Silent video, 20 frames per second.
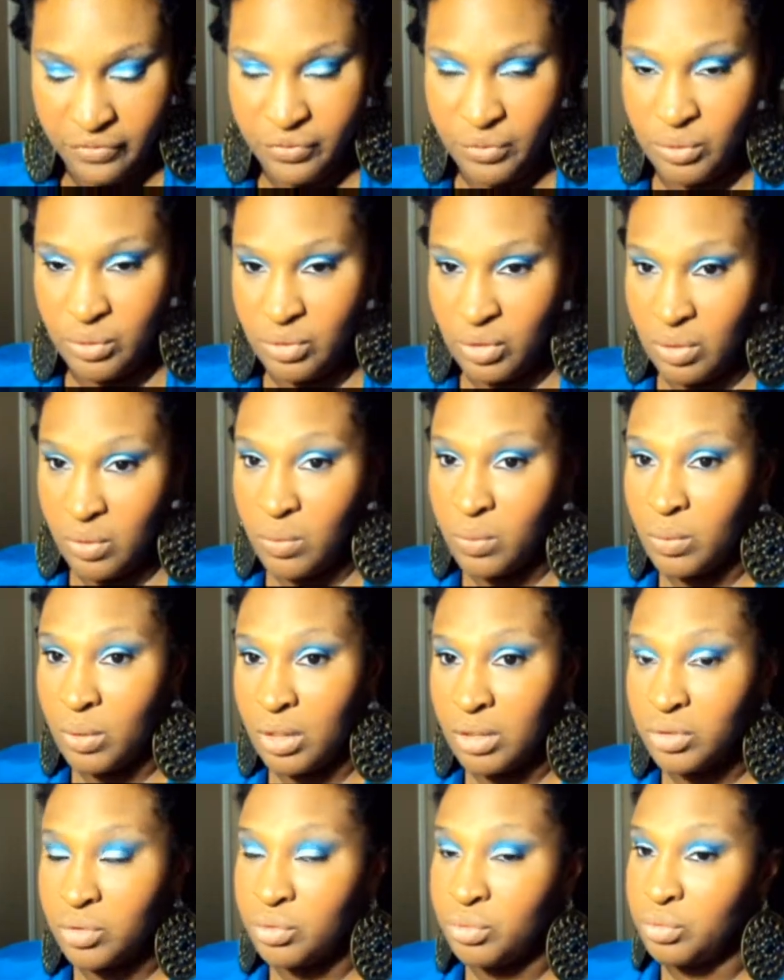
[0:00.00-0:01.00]
if you
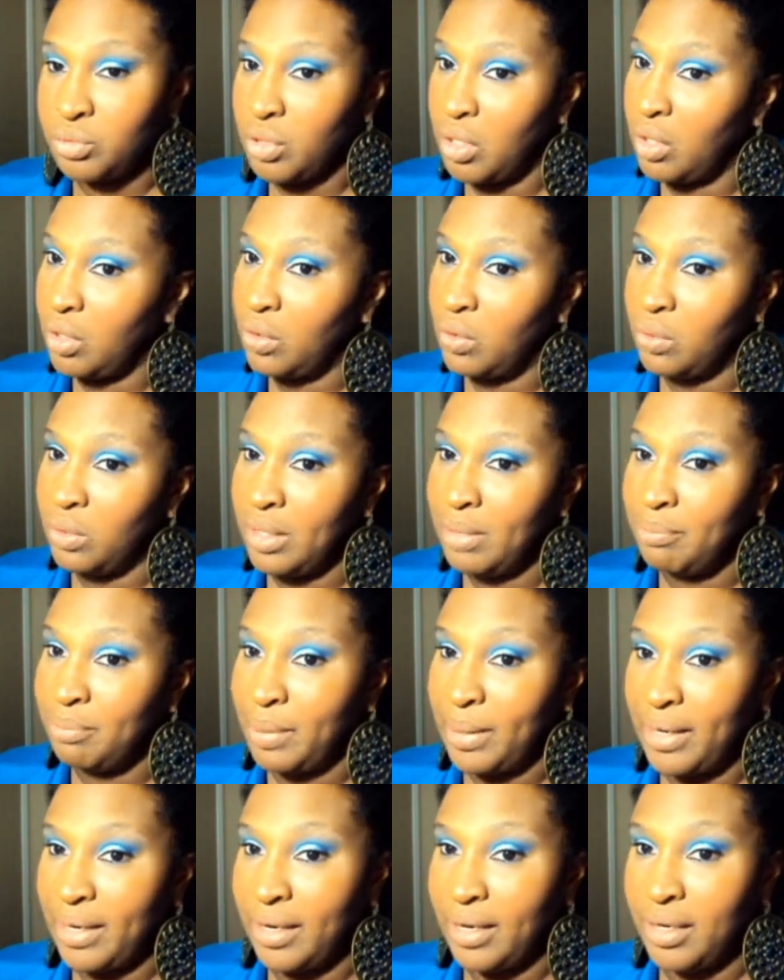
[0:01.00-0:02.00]
don't want to go
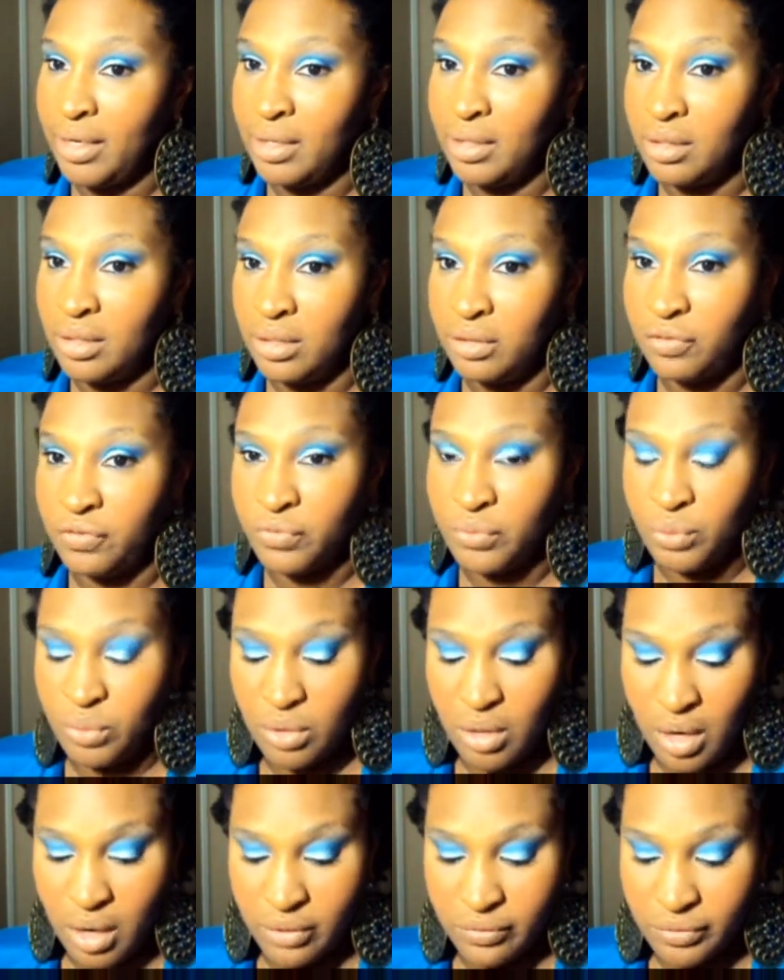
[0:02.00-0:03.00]
and buy a
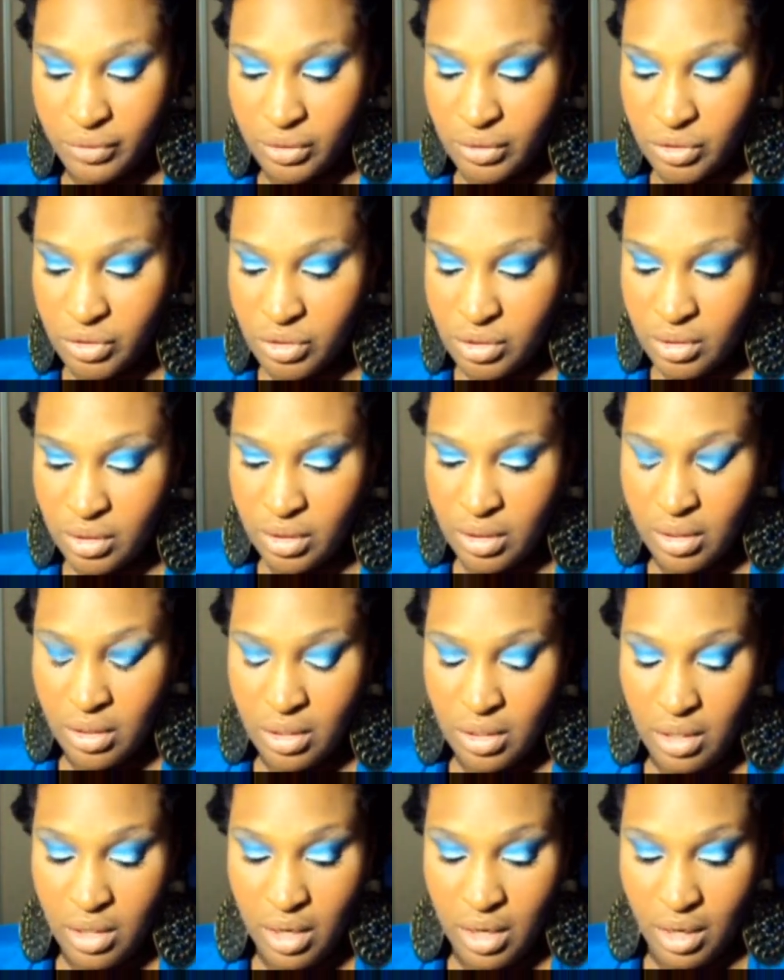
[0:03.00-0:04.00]
full coverage
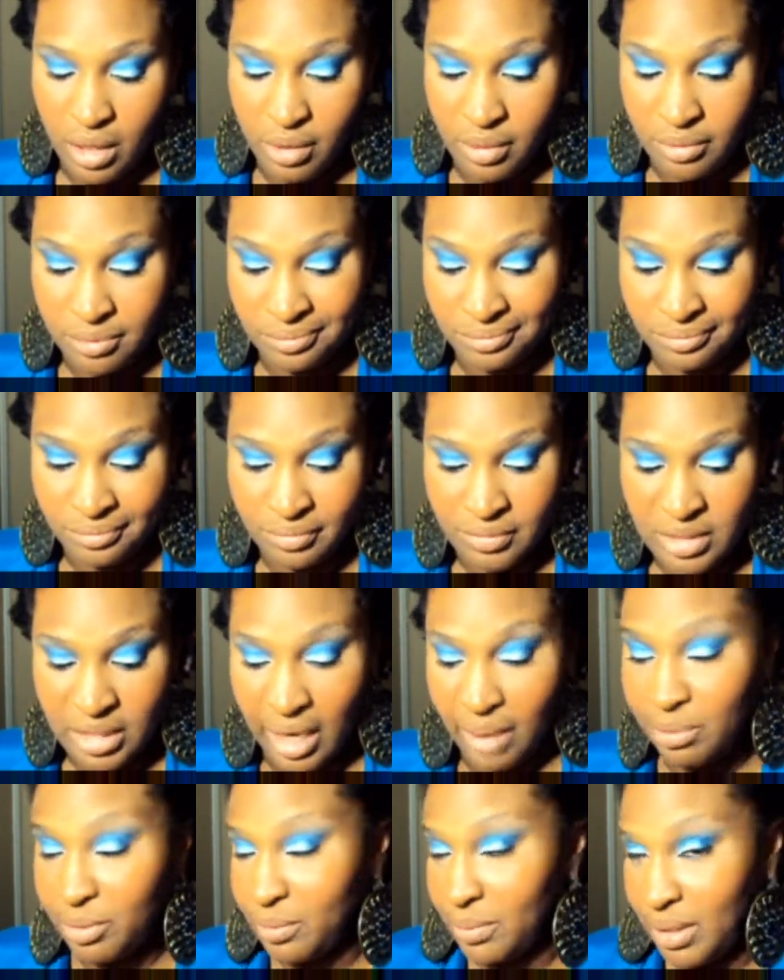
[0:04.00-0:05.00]

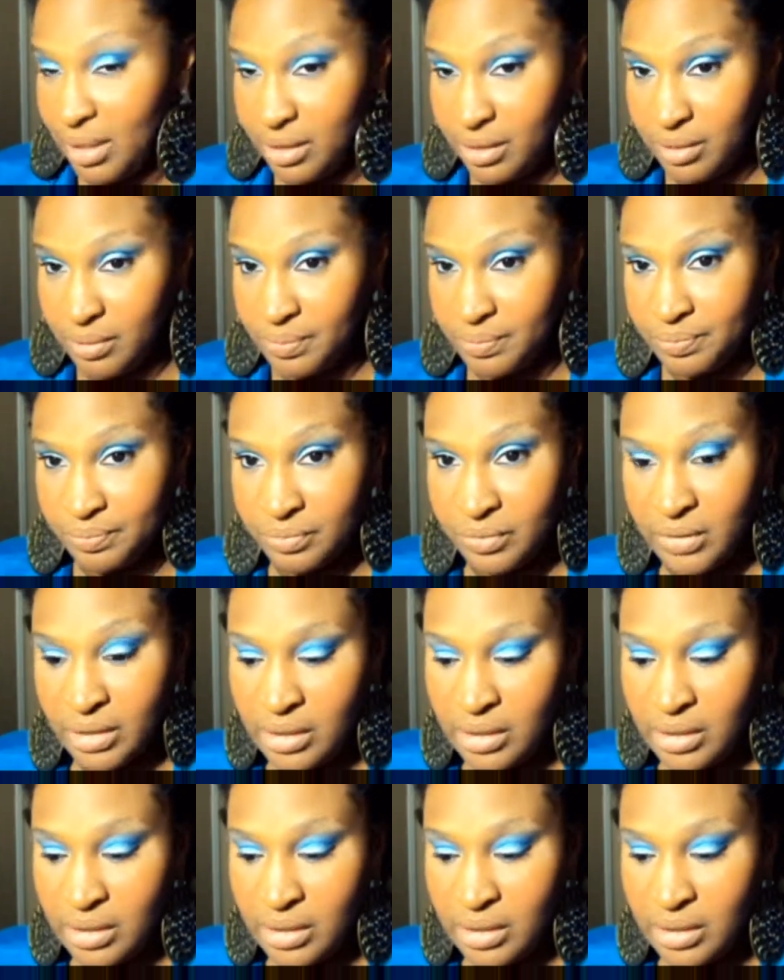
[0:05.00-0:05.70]
type of makeup.